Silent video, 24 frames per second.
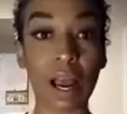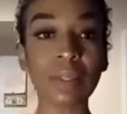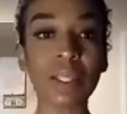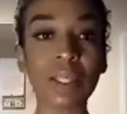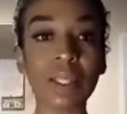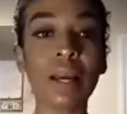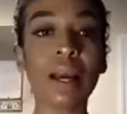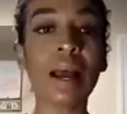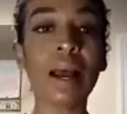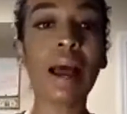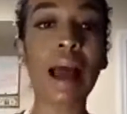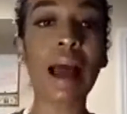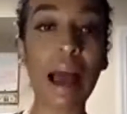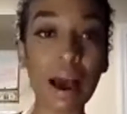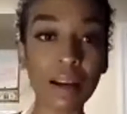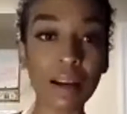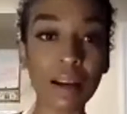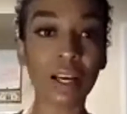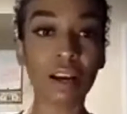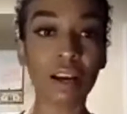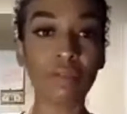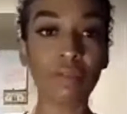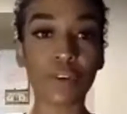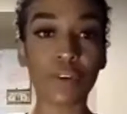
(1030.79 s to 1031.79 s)
how to
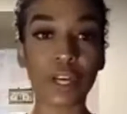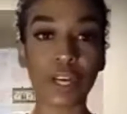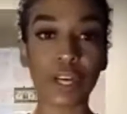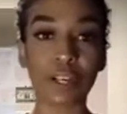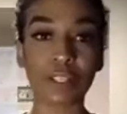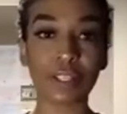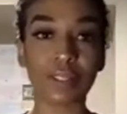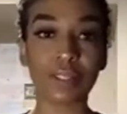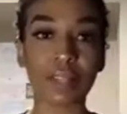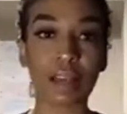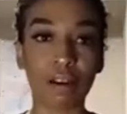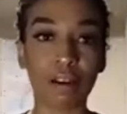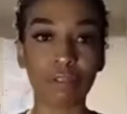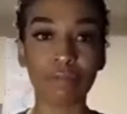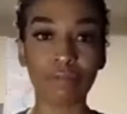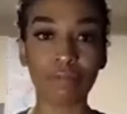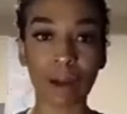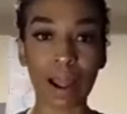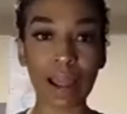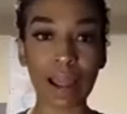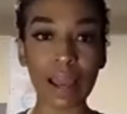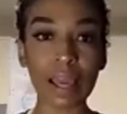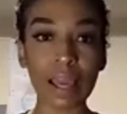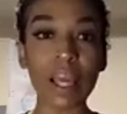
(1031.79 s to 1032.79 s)
comfort yourself,
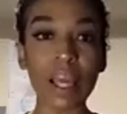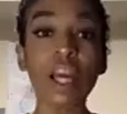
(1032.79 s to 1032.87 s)
right?